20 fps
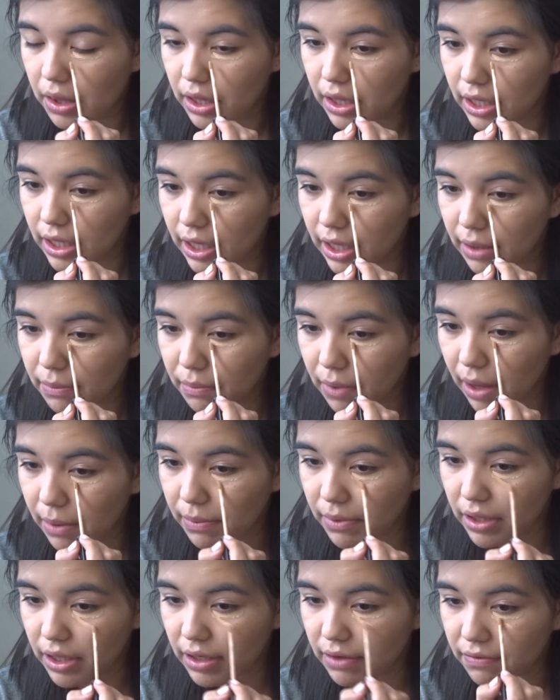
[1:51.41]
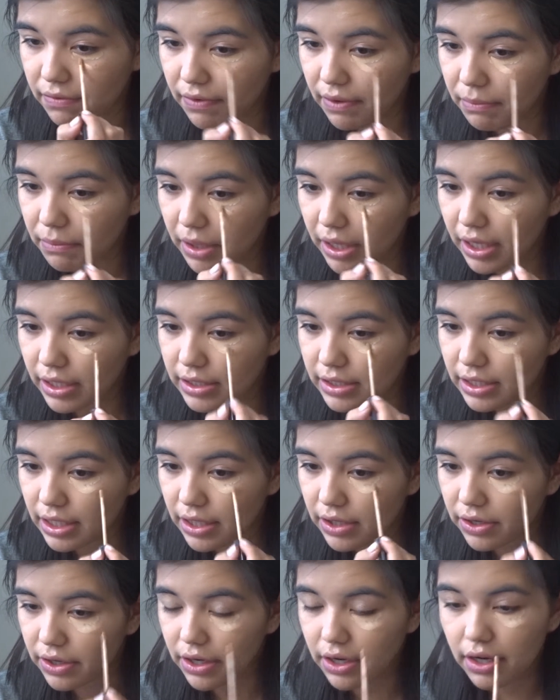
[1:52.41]
the Maybelline Fit Me
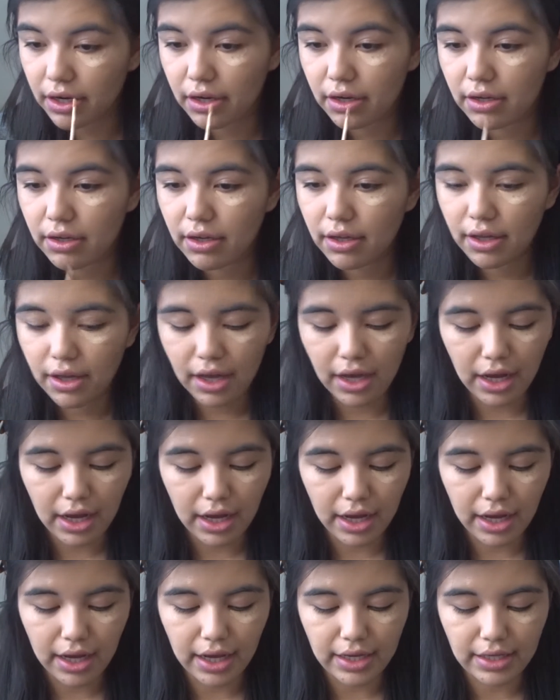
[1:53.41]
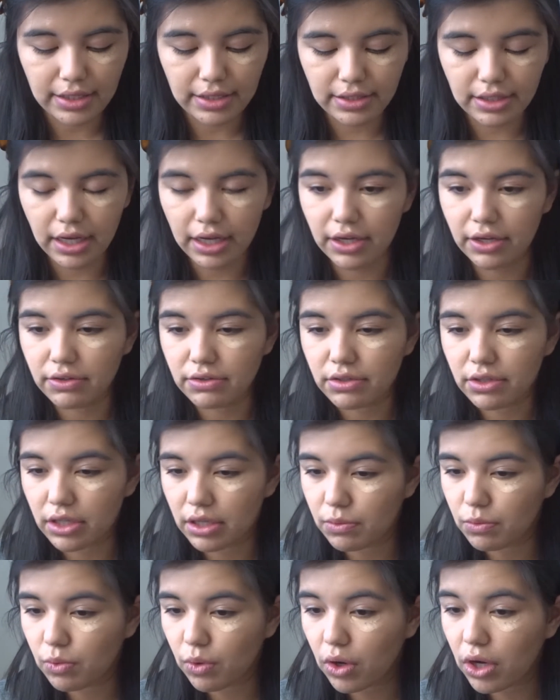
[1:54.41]
Concealer as I
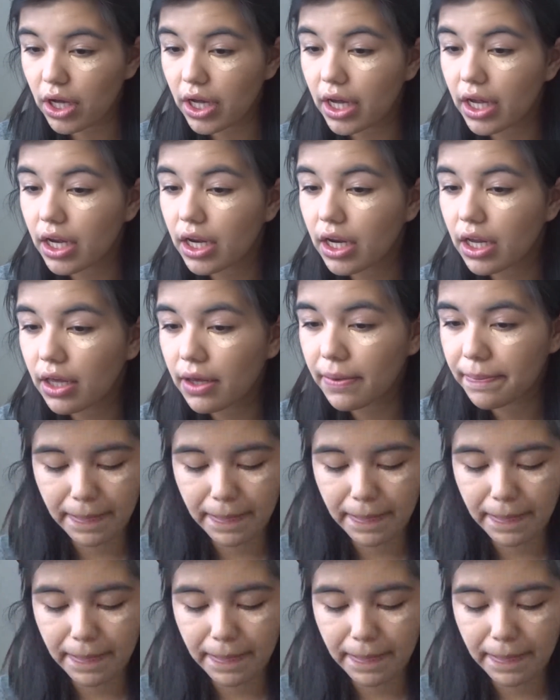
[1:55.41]
usually would.